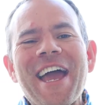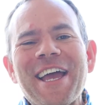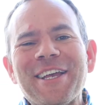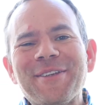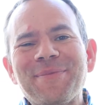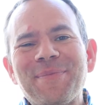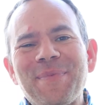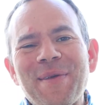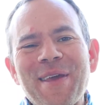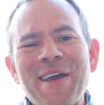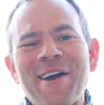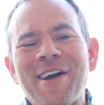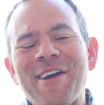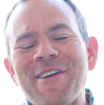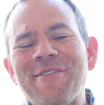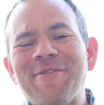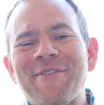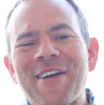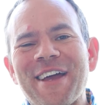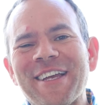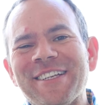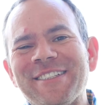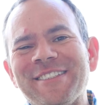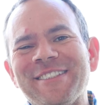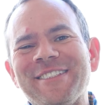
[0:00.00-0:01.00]
SPI
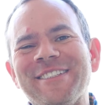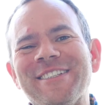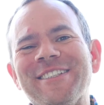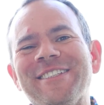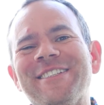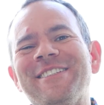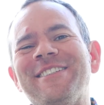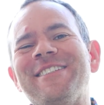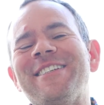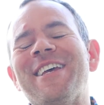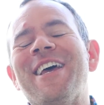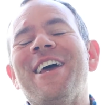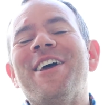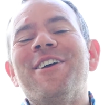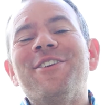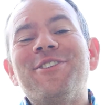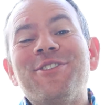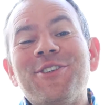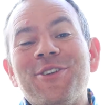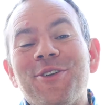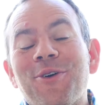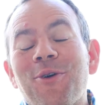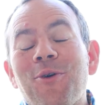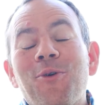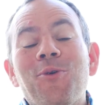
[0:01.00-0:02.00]
investors
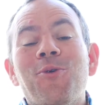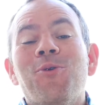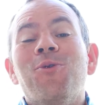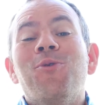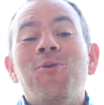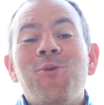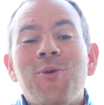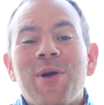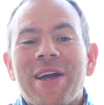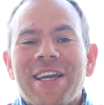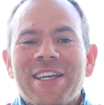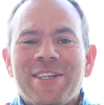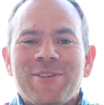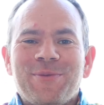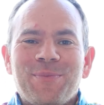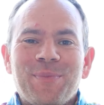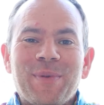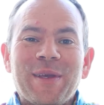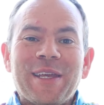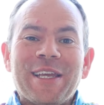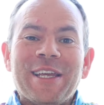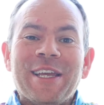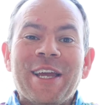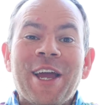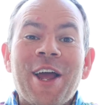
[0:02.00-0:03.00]
should always
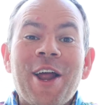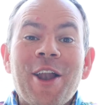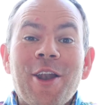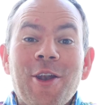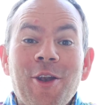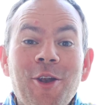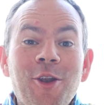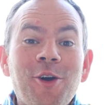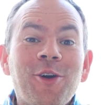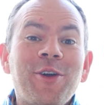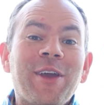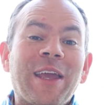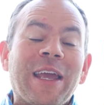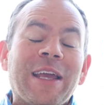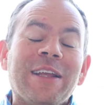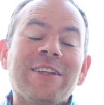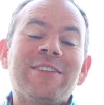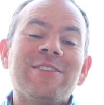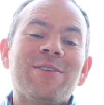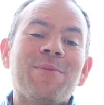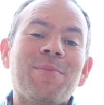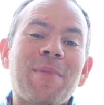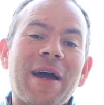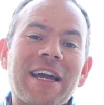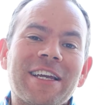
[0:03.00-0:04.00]
be looking
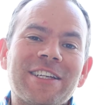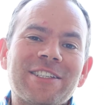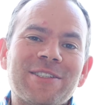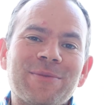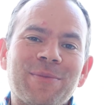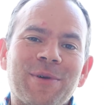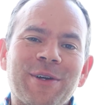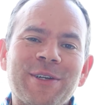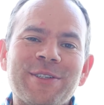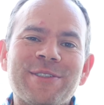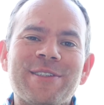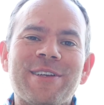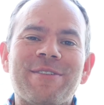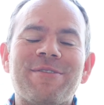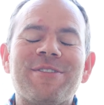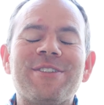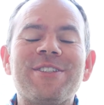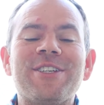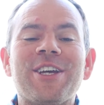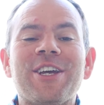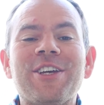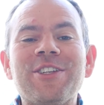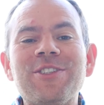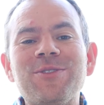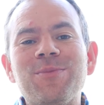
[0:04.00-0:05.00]
to maximize their
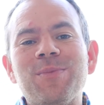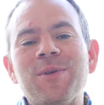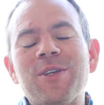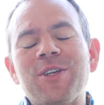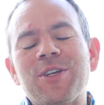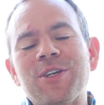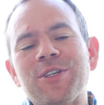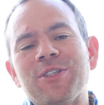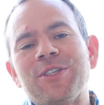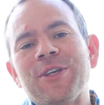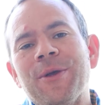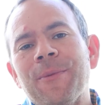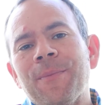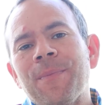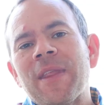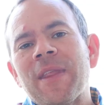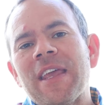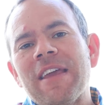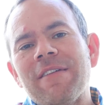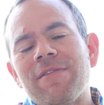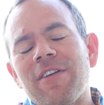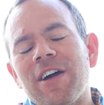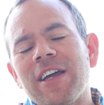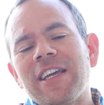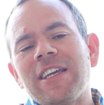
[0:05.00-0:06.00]
returns, because
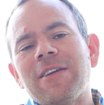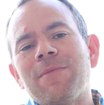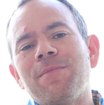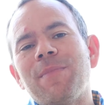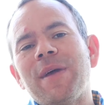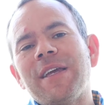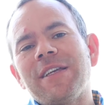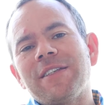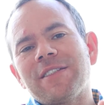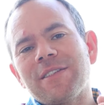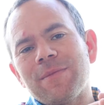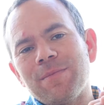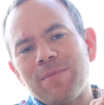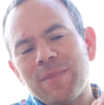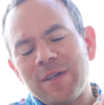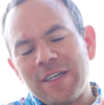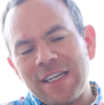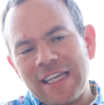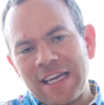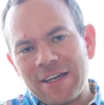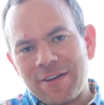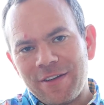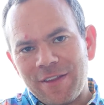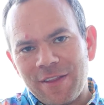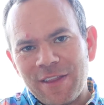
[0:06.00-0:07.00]
if I can make some
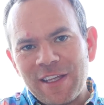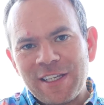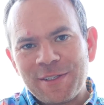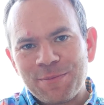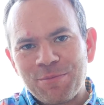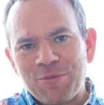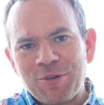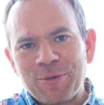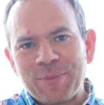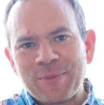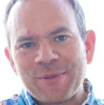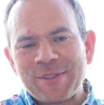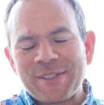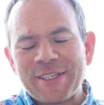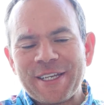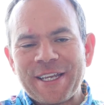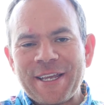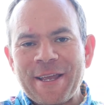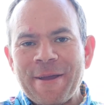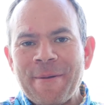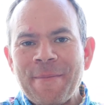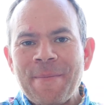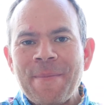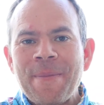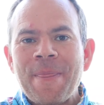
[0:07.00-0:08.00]
money out of this
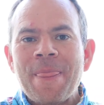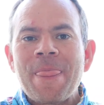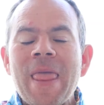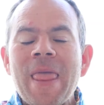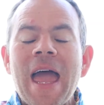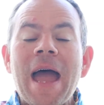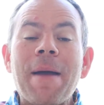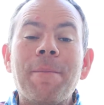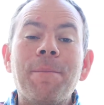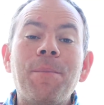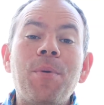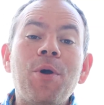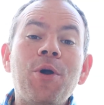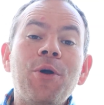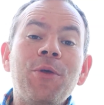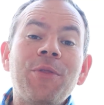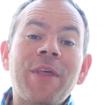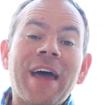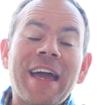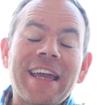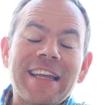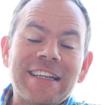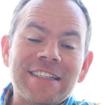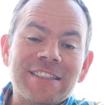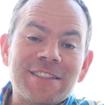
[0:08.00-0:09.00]
property and put
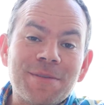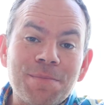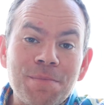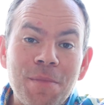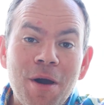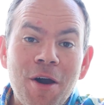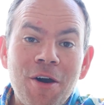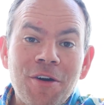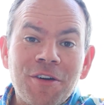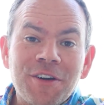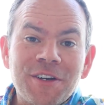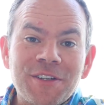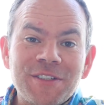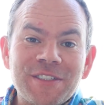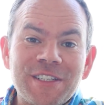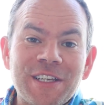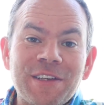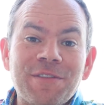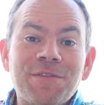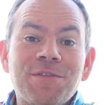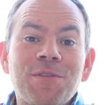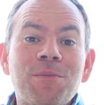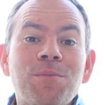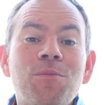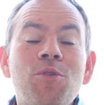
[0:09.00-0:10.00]
that into
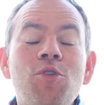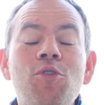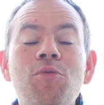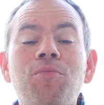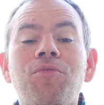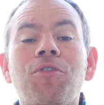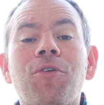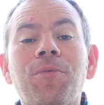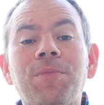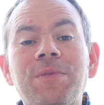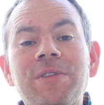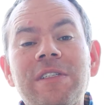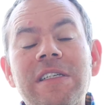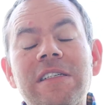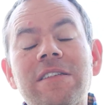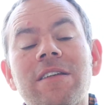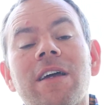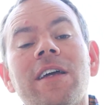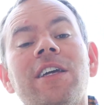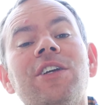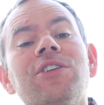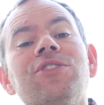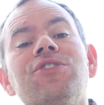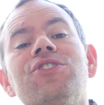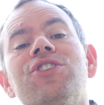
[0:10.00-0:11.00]
marketing for more properties,
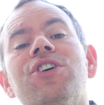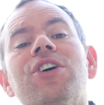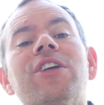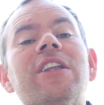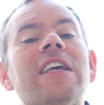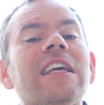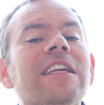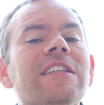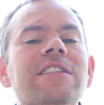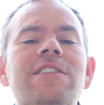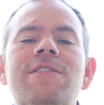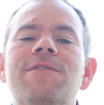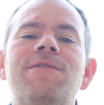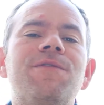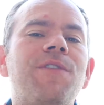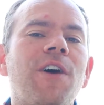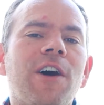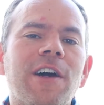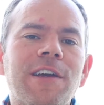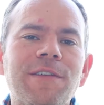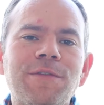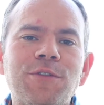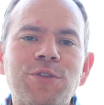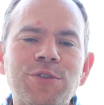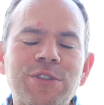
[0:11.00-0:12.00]
I can turn it into
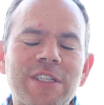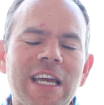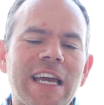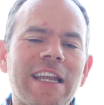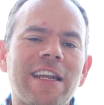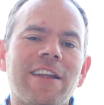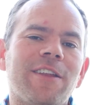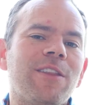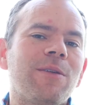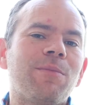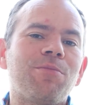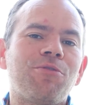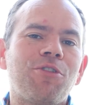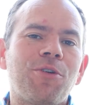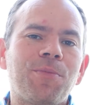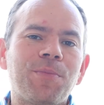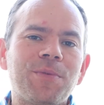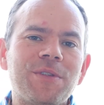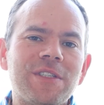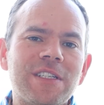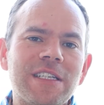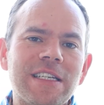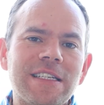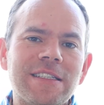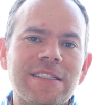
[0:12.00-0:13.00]
5 or 10 other
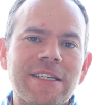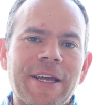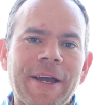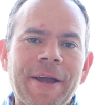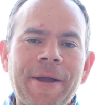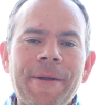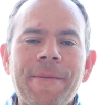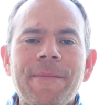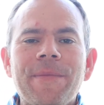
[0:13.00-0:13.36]
properties.